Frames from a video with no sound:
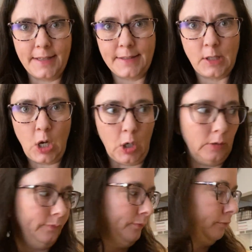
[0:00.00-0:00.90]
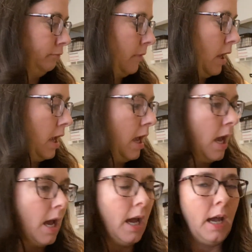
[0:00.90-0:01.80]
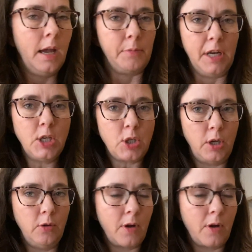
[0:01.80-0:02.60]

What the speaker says: So I'm gonna show you